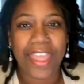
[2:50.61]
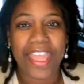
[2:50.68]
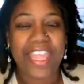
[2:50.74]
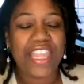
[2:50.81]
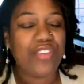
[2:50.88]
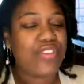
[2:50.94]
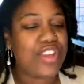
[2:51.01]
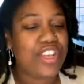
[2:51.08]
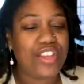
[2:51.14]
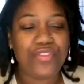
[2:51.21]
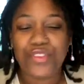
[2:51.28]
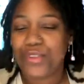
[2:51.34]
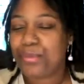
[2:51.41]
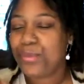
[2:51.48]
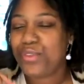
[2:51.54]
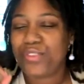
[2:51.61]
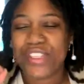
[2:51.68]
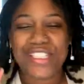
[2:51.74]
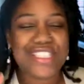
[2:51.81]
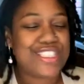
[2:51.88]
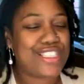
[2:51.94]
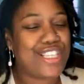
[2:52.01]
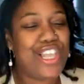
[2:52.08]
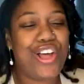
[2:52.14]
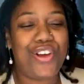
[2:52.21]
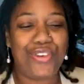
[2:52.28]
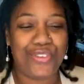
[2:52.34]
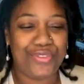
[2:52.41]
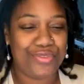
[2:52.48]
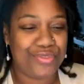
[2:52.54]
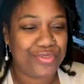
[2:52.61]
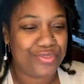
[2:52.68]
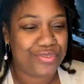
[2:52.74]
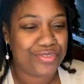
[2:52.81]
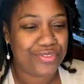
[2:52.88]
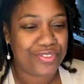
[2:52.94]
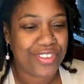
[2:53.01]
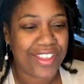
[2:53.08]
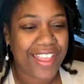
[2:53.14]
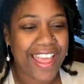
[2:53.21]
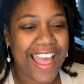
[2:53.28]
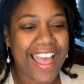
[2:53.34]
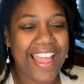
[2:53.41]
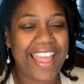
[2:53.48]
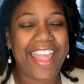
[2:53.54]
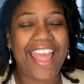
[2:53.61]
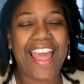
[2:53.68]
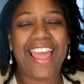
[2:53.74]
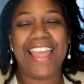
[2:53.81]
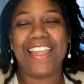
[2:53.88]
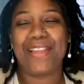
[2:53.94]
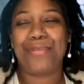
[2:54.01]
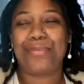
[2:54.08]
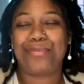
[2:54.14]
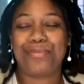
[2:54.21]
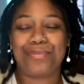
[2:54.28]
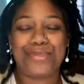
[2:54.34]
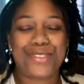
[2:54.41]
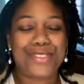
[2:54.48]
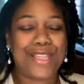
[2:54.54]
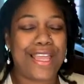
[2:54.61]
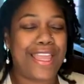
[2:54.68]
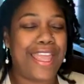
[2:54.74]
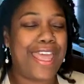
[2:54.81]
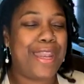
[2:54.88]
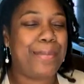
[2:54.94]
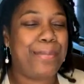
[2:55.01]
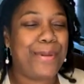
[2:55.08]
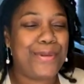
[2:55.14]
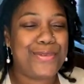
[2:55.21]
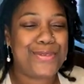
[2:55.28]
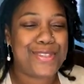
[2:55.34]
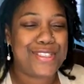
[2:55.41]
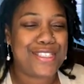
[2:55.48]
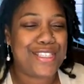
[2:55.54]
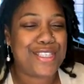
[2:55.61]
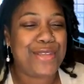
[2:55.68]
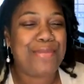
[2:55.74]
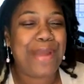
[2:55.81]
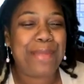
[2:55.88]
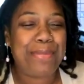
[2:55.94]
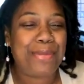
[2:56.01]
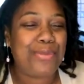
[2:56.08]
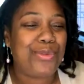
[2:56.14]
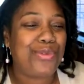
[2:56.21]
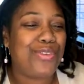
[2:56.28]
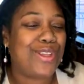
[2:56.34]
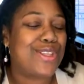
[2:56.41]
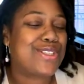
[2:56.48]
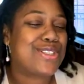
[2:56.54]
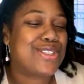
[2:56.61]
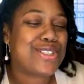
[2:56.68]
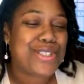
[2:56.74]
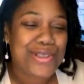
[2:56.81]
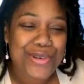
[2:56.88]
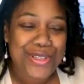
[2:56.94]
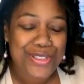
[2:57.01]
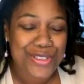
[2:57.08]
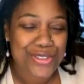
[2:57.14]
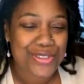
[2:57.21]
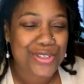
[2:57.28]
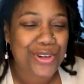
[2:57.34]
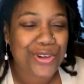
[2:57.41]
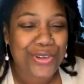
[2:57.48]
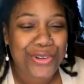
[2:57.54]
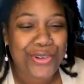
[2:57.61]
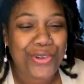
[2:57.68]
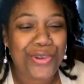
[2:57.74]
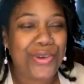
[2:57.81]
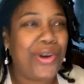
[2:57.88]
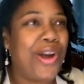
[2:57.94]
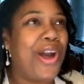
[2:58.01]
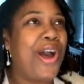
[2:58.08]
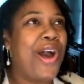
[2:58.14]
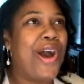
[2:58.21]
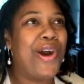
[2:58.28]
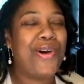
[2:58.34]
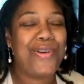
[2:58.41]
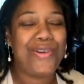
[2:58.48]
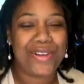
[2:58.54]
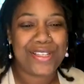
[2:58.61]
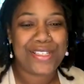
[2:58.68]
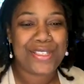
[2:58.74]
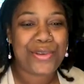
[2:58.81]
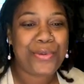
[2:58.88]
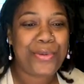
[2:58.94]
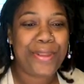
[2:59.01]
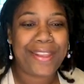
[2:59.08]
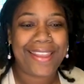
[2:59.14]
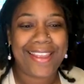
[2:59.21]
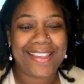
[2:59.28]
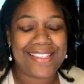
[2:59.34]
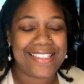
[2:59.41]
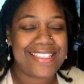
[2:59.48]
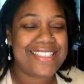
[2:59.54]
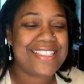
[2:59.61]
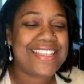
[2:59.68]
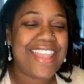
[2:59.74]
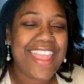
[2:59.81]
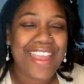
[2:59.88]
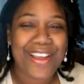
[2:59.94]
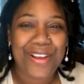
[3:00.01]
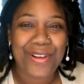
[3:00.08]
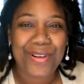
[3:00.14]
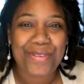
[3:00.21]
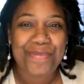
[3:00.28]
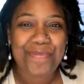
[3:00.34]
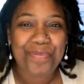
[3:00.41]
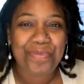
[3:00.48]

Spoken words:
Even if you're moving slow, I had a post that said you might be moving as slow as a turtle or as quick as a snail.